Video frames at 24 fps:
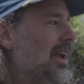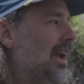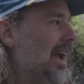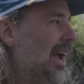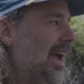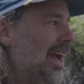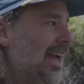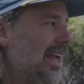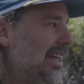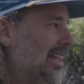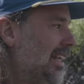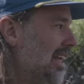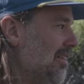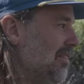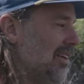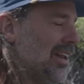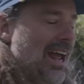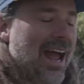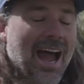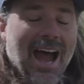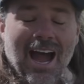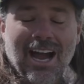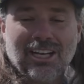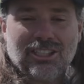and give it
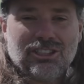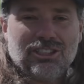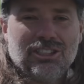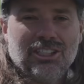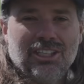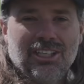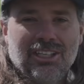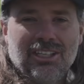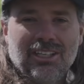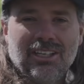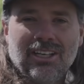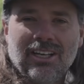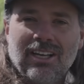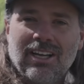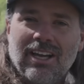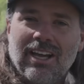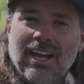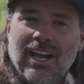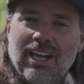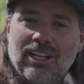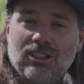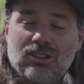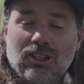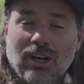action
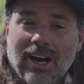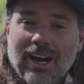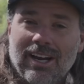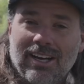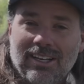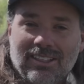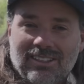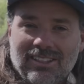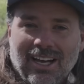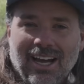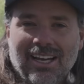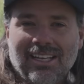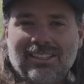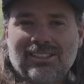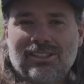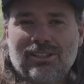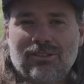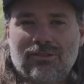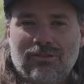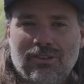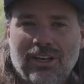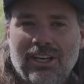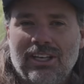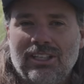and try and entice the
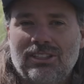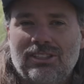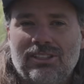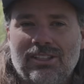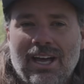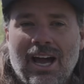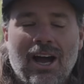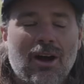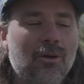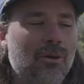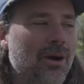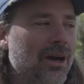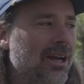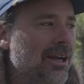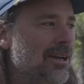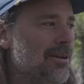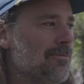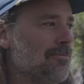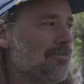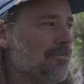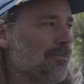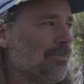fish that way.